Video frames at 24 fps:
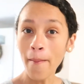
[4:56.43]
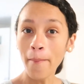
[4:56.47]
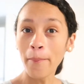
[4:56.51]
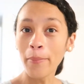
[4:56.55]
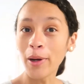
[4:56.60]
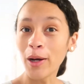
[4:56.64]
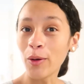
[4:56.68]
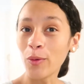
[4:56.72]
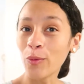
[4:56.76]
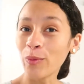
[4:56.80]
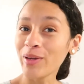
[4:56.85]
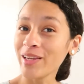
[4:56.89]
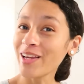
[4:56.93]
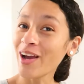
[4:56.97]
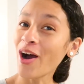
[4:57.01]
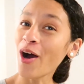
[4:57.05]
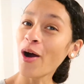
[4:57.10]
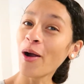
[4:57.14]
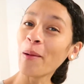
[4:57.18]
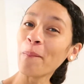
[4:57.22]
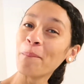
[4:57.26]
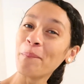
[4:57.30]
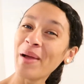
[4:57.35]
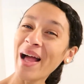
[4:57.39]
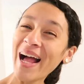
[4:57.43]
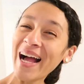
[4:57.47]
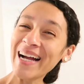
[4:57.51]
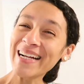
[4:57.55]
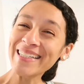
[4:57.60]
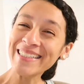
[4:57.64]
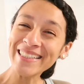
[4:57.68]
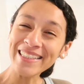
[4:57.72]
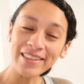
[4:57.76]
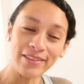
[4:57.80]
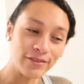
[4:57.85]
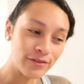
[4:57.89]
but we are back
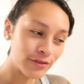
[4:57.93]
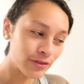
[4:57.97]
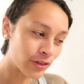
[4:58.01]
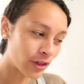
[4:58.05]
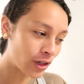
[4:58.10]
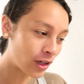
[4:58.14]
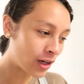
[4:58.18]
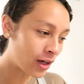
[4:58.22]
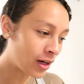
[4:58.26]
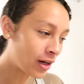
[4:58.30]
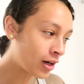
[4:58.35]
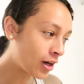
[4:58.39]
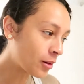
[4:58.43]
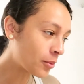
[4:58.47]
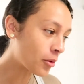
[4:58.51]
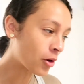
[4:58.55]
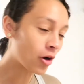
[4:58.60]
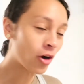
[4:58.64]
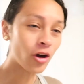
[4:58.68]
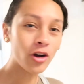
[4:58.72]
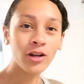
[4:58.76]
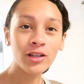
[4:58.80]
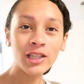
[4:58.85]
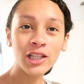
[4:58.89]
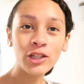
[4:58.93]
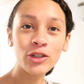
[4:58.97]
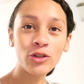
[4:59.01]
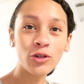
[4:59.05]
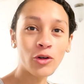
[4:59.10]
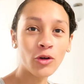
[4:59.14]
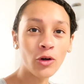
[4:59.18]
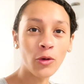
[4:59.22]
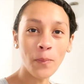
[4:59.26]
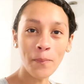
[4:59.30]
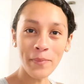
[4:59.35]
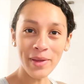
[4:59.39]
from our
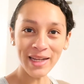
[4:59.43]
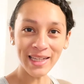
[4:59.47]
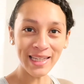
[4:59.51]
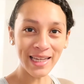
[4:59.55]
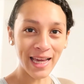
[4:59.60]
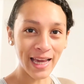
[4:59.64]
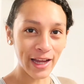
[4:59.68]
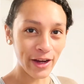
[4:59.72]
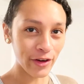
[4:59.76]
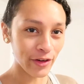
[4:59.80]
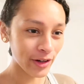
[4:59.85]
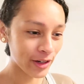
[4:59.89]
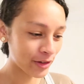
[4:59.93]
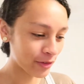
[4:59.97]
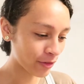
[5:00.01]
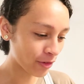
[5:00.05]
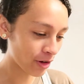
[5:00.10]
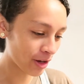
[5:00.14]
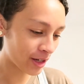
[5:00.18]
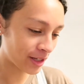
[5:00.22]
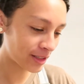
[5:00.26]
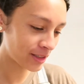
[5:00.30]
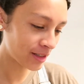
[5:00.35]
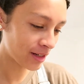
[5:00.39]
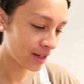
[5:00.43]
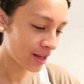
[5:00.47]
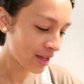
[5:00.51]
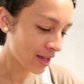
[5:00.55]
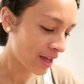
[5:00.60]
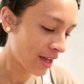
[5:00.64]
little mini errand run,